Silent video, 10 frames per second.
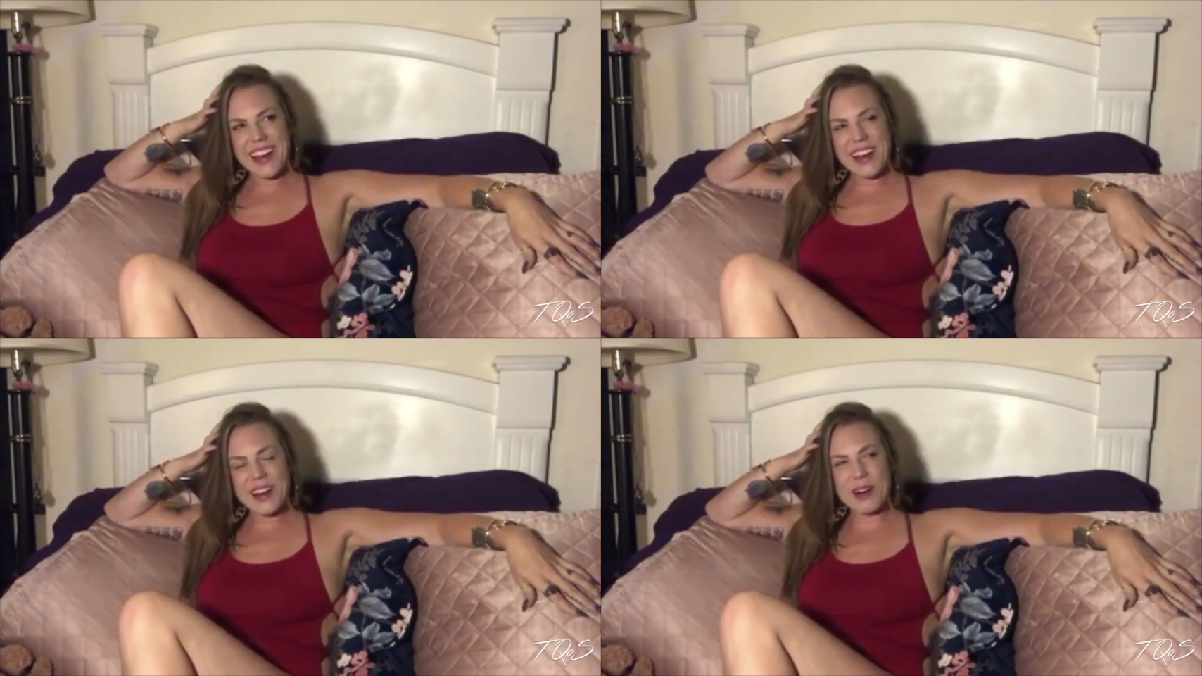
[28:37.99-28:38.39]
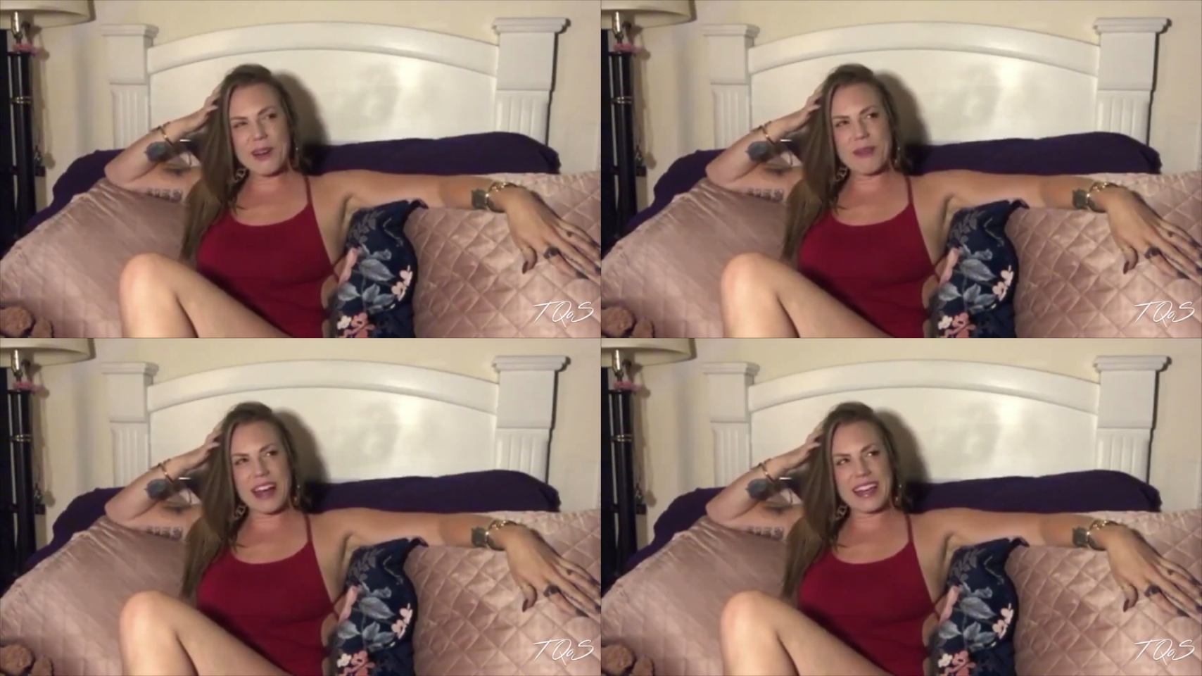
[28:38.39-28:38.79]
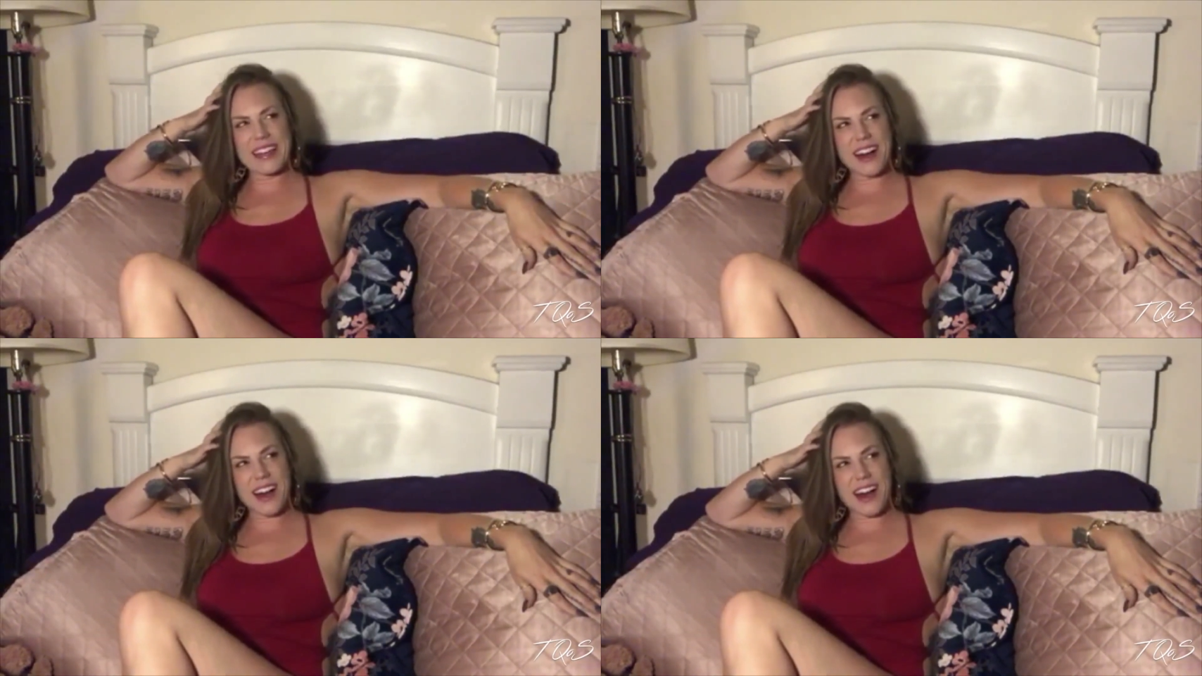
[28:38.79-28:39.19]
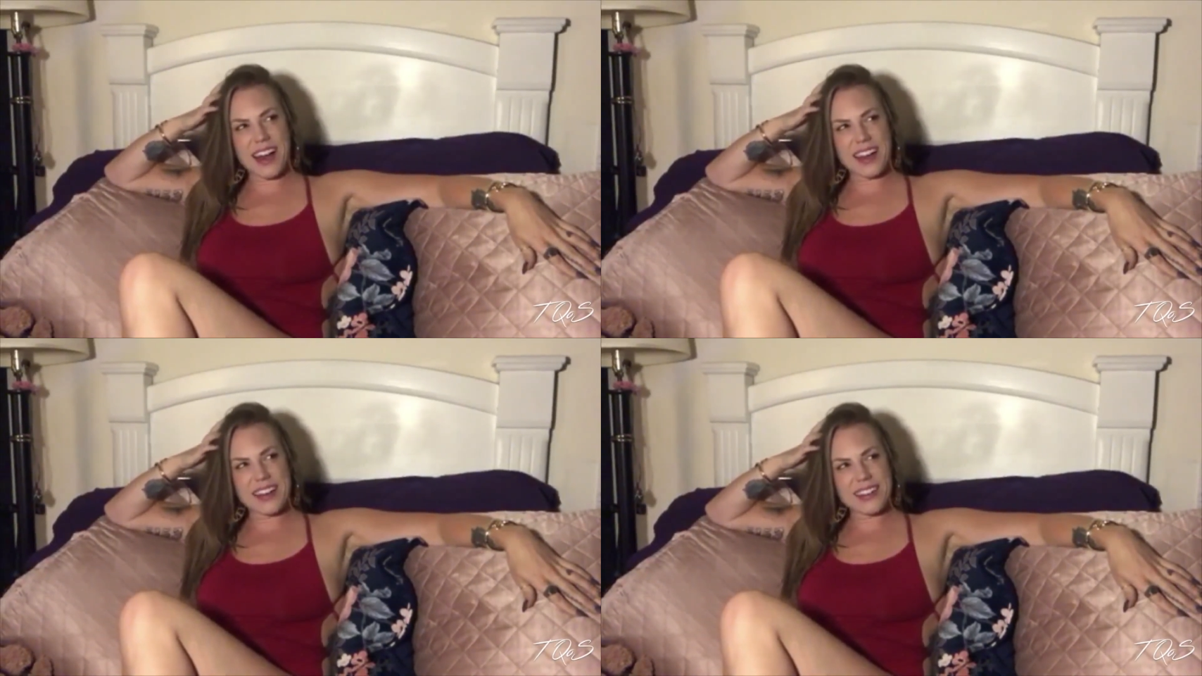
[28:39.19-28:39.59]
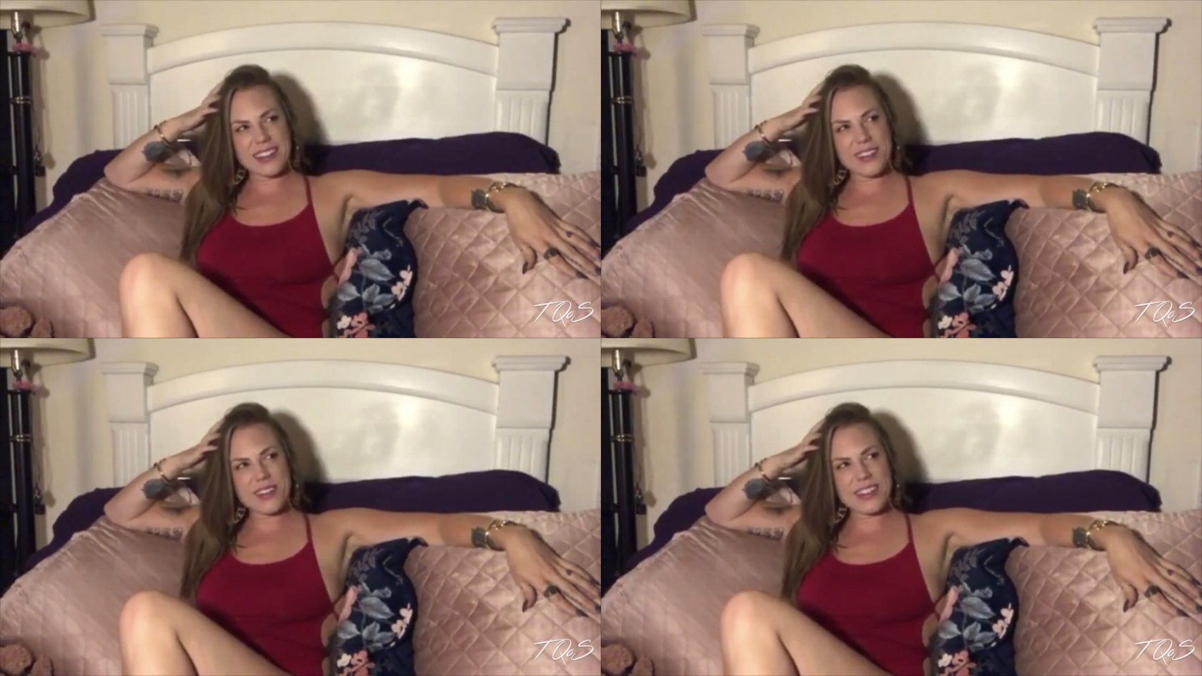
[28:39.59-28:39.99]
Oh my God.
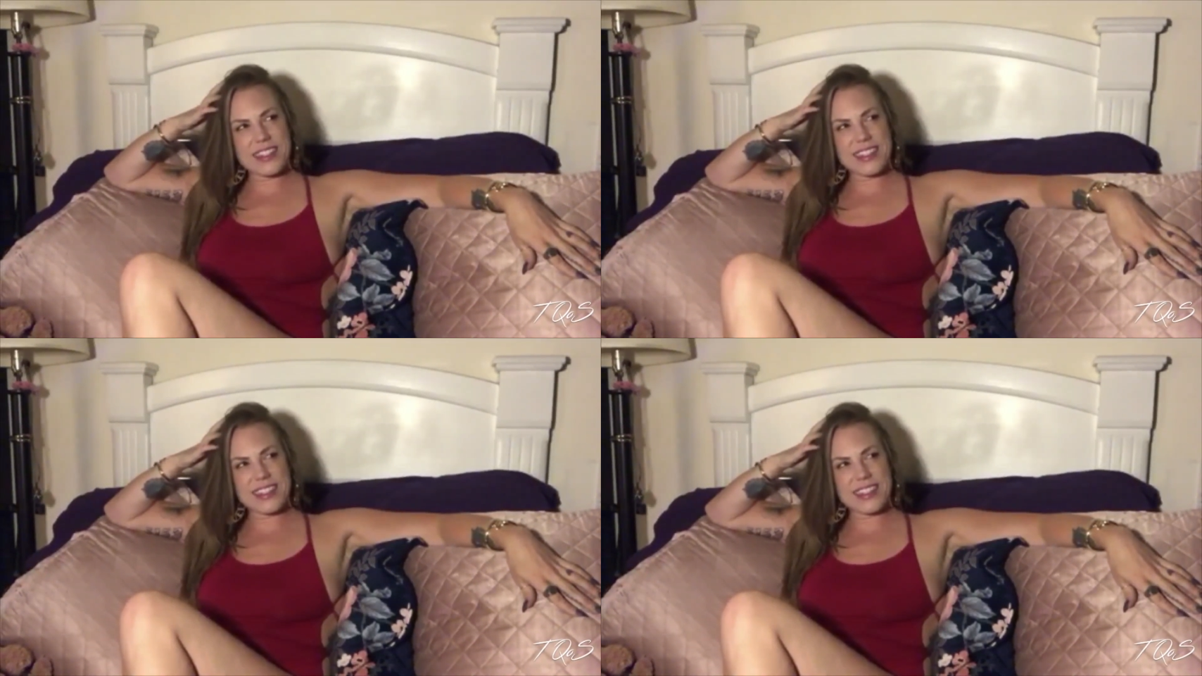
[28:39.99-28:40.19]
Or